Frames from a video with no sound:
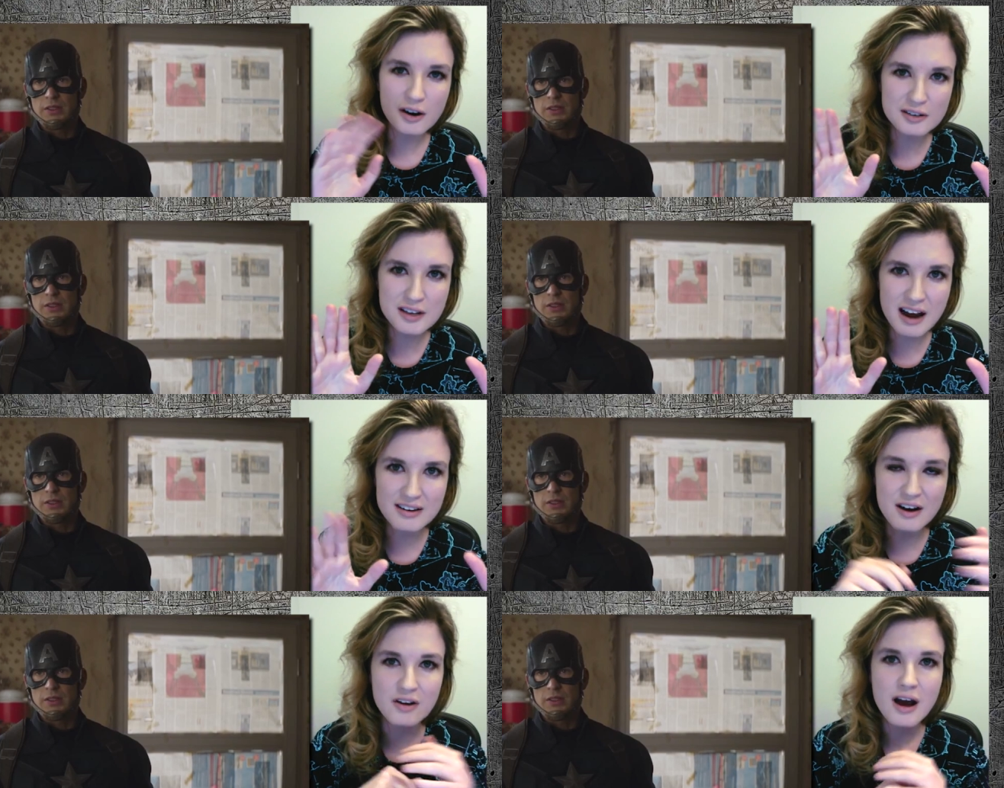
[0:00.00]
Speaker 1: on a
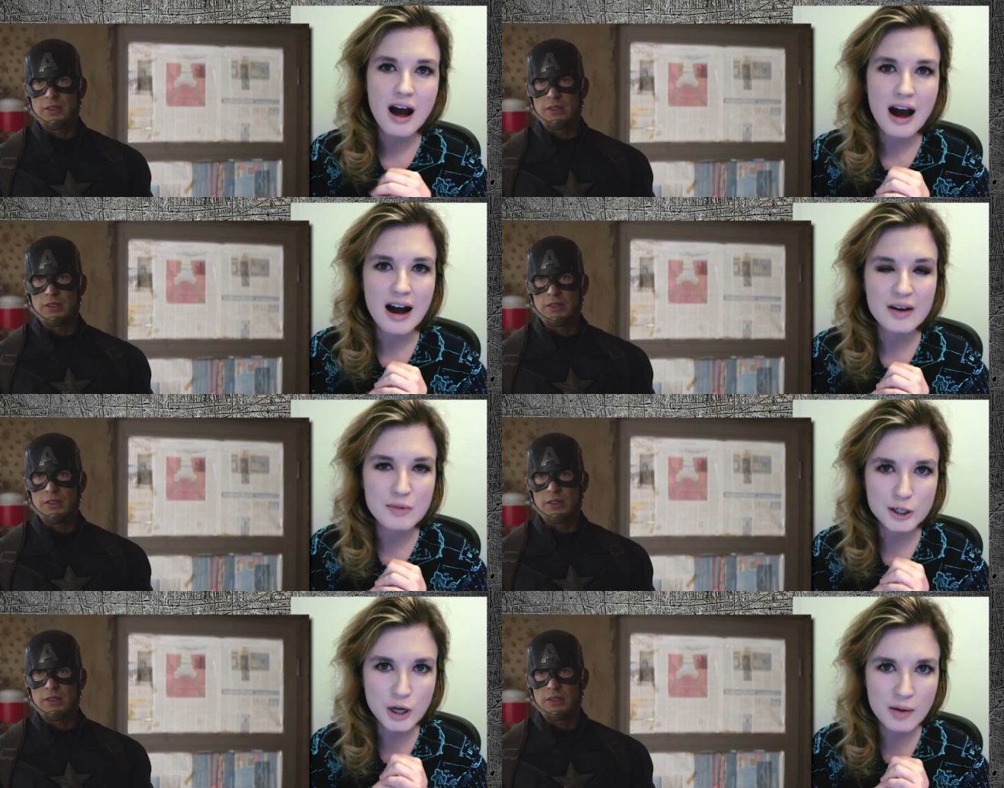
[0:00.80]
side note, uh,
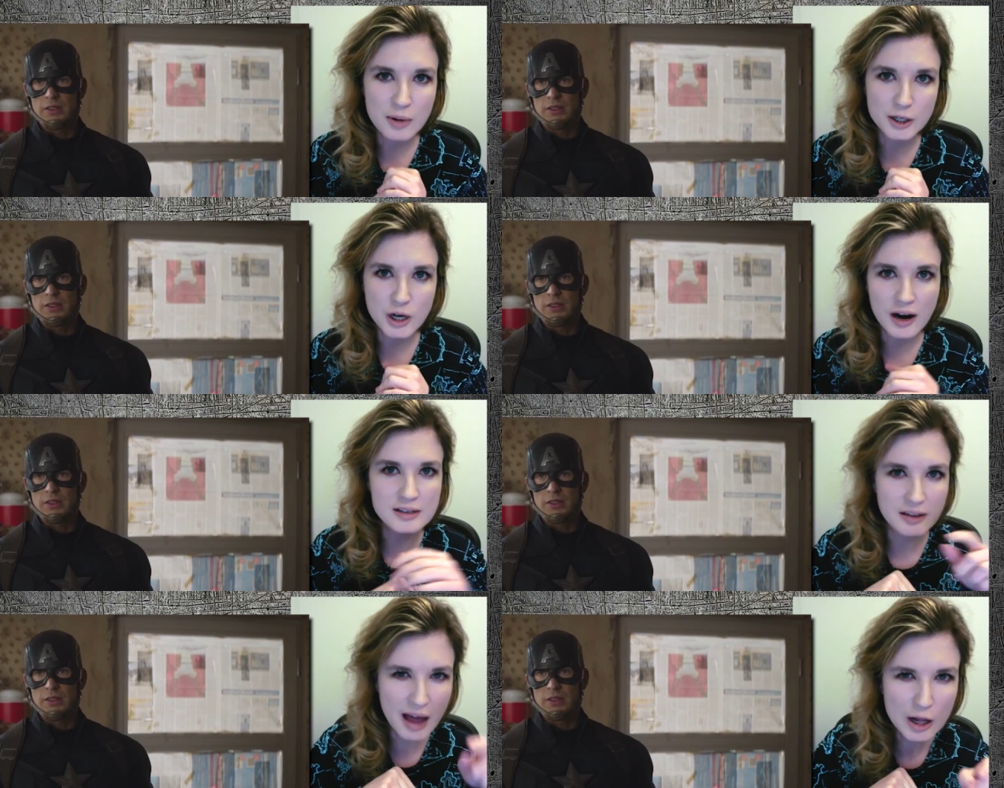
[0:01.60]
in my shot-by-shot,
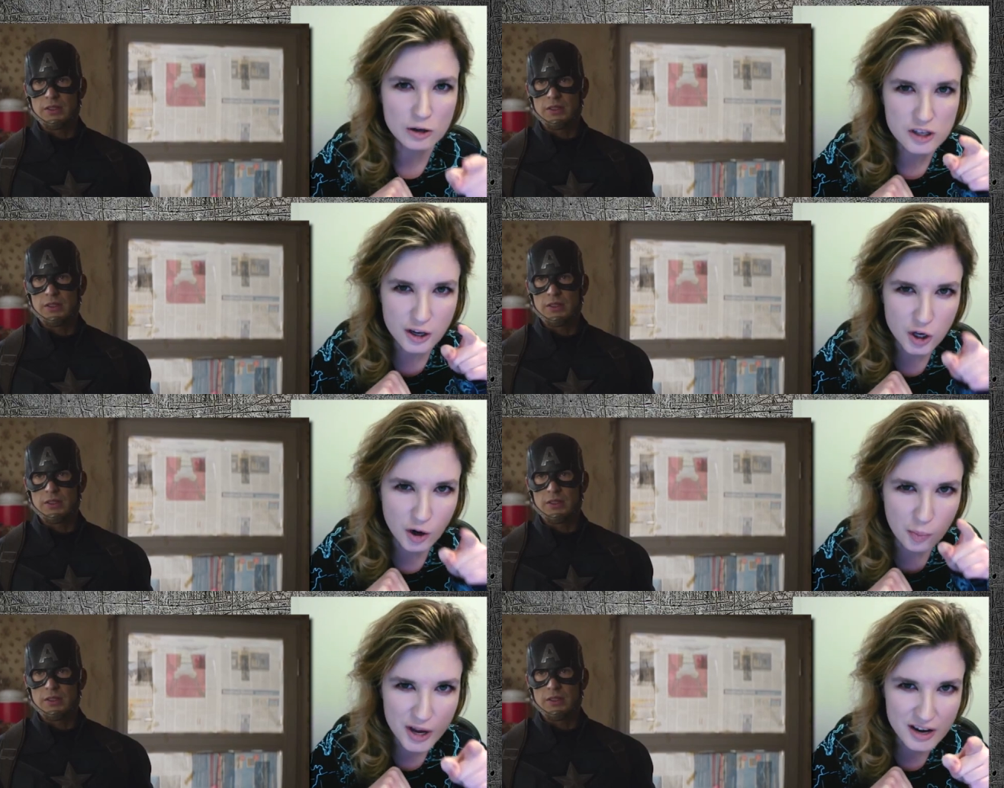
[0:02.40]
I said, that looks like
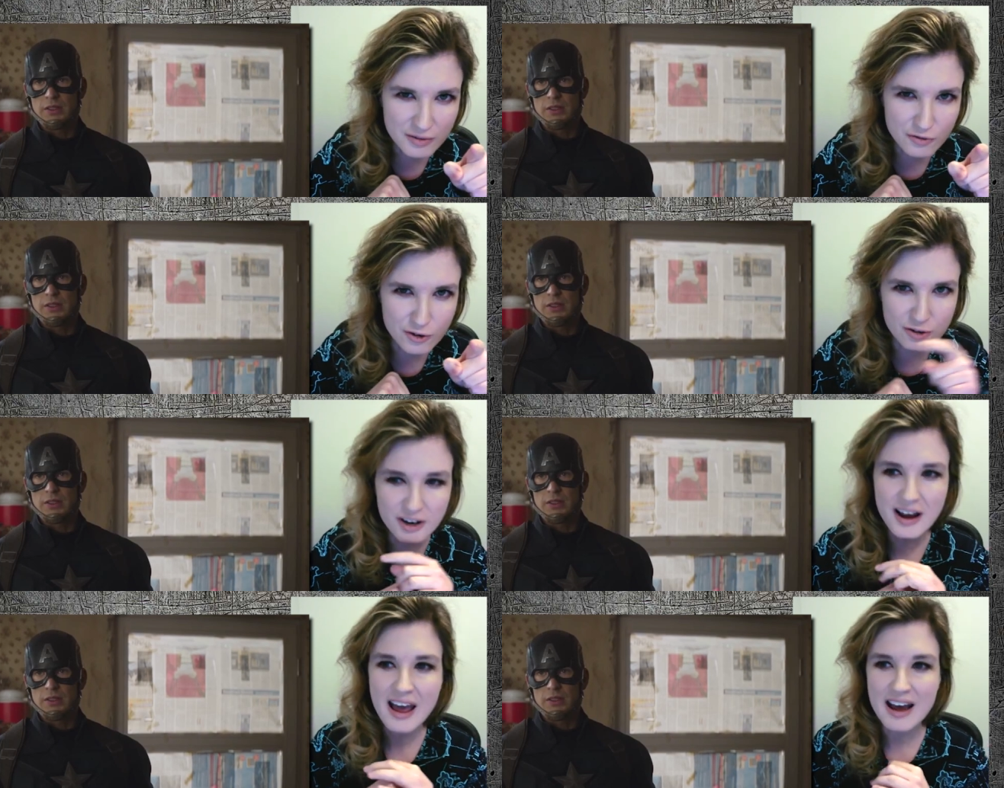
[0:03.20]
European
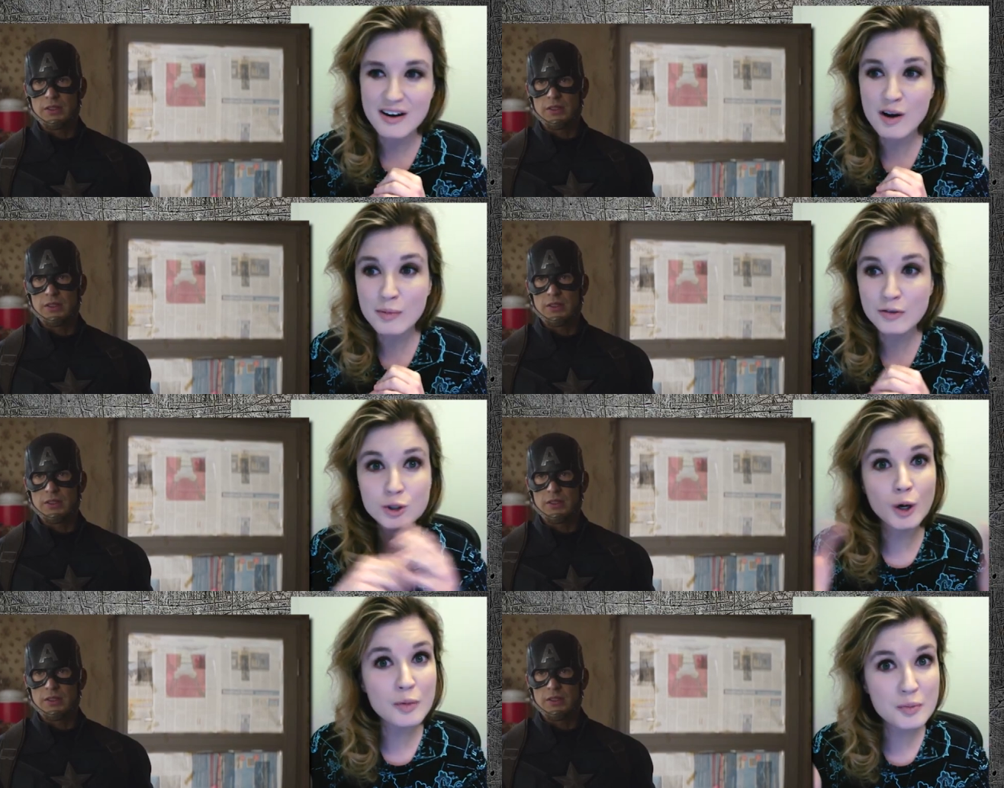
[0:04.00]
food. And a number
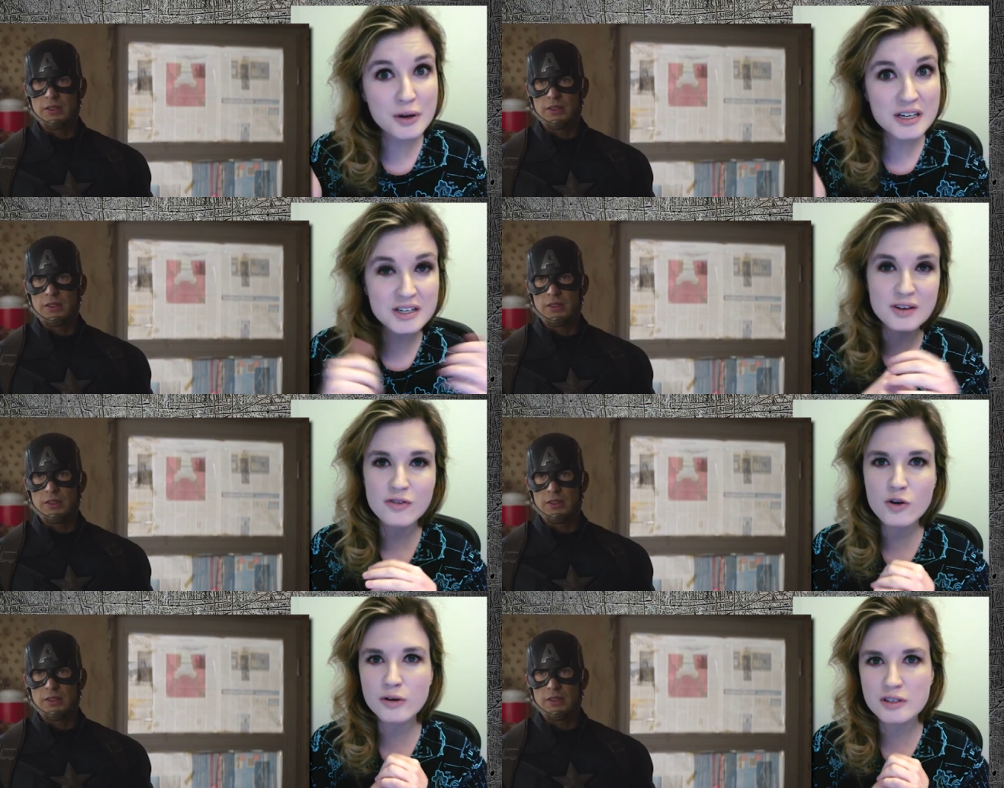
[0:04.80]
of German B T T
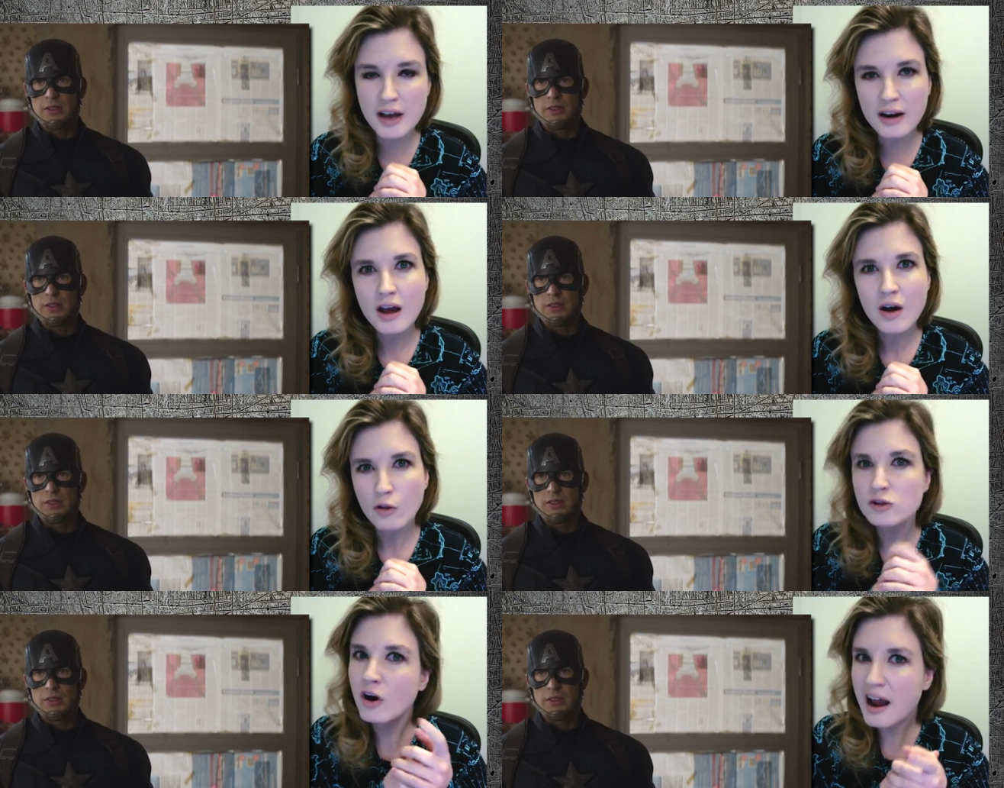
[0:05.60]
viewers said,
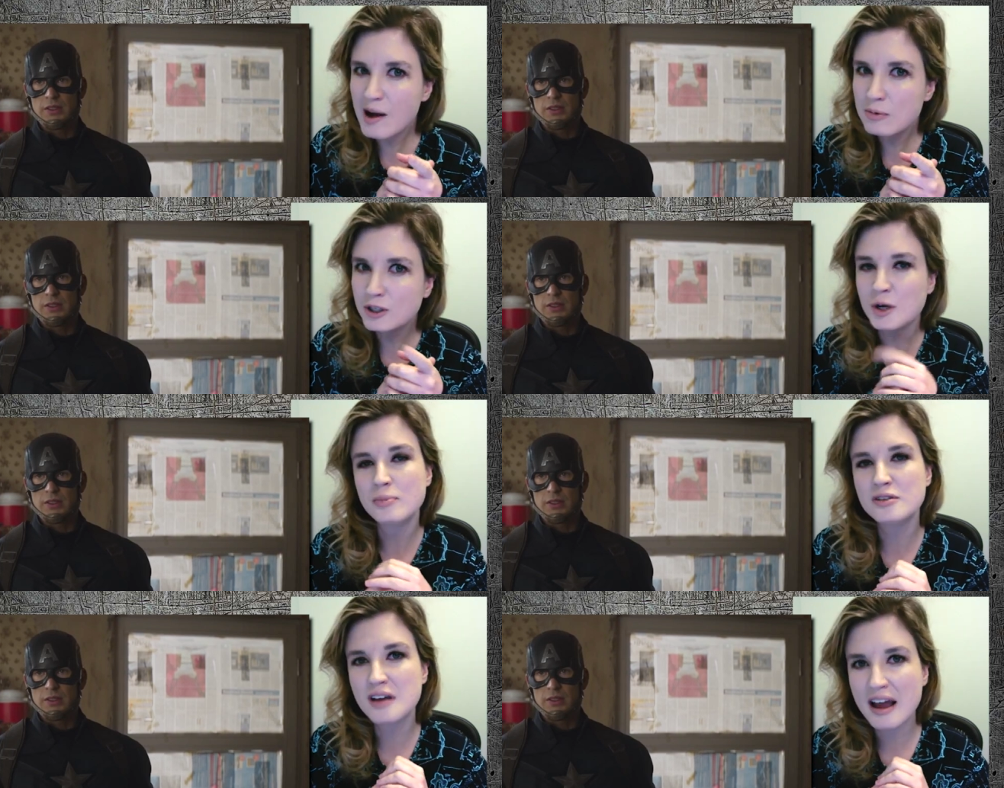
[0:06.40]
those aren't apple
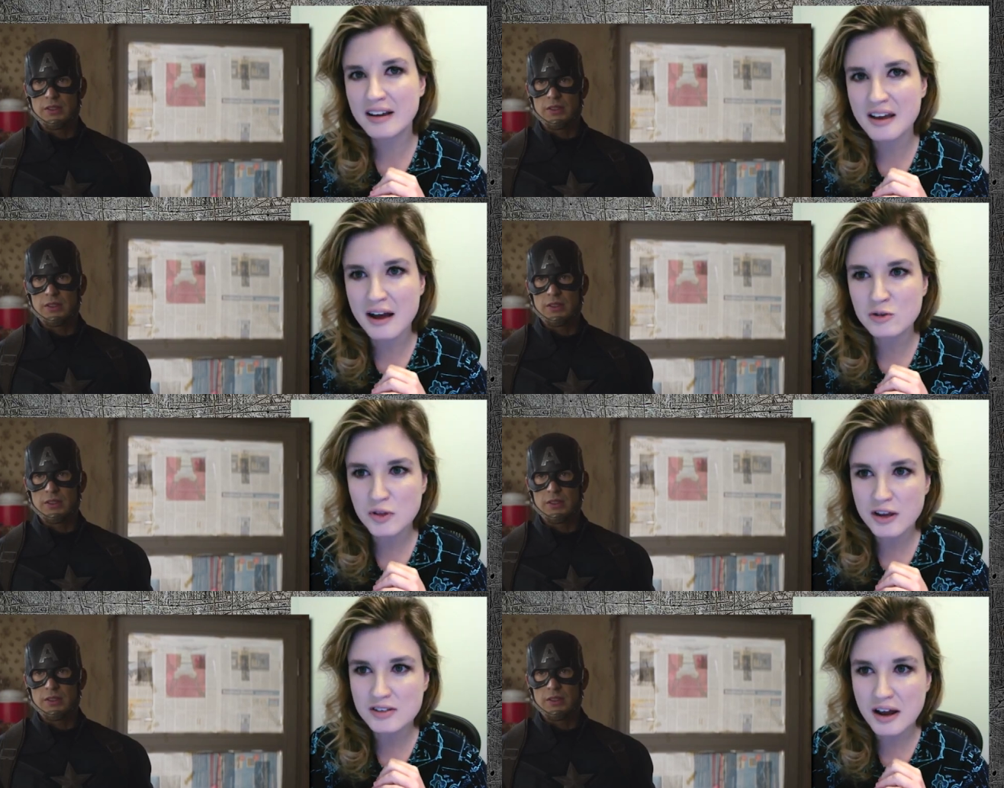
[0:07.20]
chips, as I had guessed,
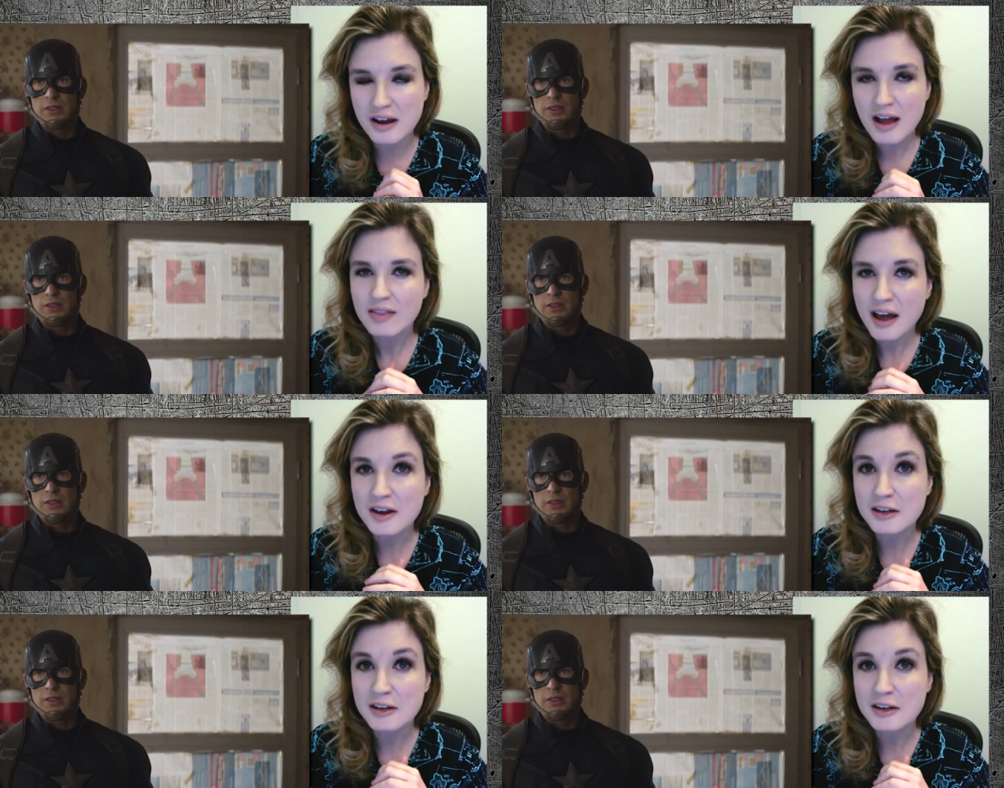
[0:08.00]
but they said, that